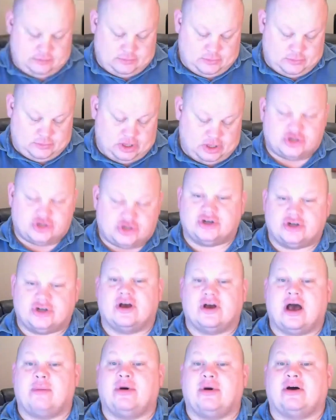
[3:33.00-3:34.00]
It should have.
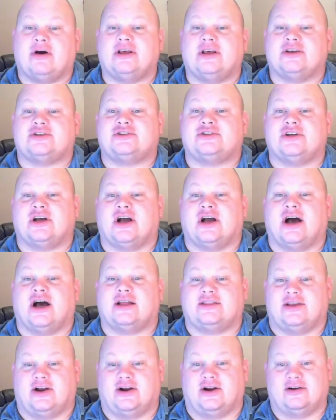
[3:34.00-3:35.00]
How about it should have got
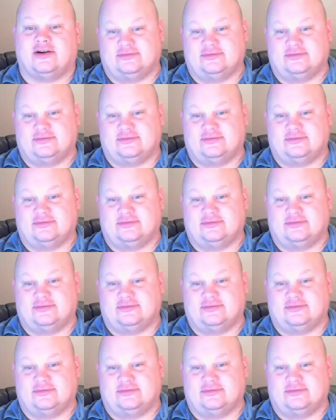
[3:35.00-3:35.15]
there?